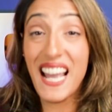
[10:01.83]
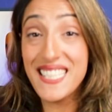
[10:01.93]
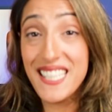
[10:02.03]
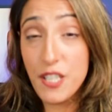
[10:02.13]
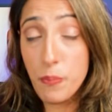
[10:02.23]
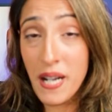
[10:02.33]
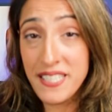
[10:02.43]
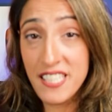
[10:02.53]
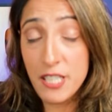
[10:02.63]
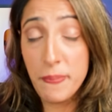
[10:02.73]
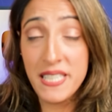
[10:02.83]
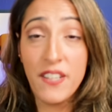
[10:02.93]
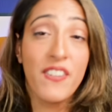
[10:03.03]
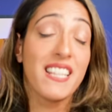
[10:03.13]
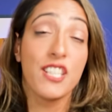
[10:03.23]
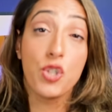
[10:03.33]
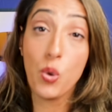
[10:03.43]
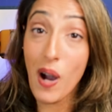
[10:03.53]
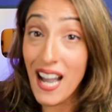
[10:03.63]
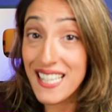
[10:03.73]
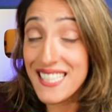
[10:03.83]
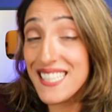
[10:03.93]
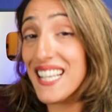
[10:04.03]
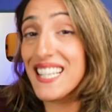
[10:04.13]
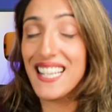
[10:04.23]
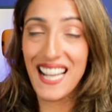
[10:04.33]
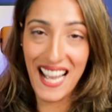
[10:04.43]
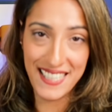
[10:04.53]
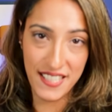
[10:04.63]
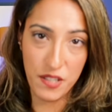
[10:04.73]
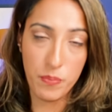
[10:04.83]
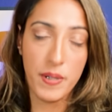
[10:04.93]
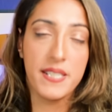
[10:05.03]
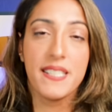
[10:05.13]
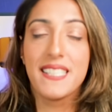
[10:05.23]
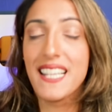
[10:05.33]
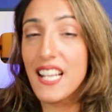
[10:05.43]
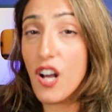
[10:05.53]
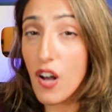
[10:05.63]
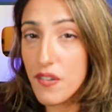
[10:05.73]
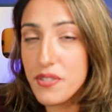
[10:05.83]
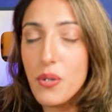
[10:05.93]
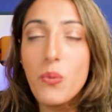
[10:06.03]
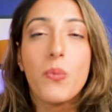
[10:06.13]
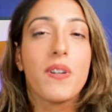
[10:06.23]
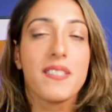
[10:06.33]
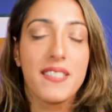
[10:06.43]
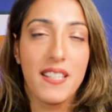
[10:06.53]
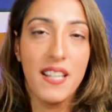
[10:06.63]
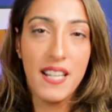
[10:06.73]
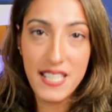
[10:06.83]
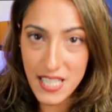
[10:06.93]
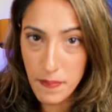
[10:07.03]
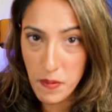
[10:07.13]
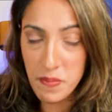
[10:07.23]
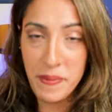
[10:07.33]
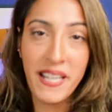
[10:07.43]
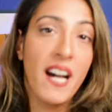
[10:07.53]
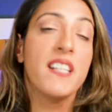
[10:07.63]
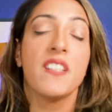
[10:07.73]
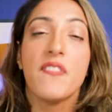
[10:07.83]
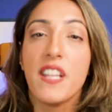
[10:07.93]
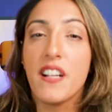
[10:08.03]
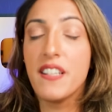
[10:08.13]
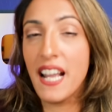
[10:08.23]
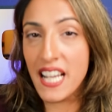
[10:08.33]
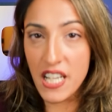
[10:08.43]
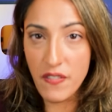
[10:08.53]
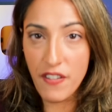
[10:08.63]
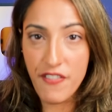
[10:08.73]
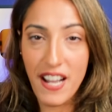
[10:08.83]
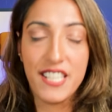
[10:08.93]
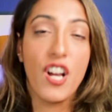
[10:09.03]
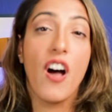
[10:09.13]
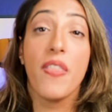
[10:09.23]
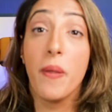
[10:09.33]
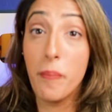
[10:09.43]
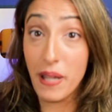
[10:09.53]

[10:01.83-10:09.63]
antidepressants, specifically tricyclic antidepressants, can also worsen symptoms because of their negative effect on the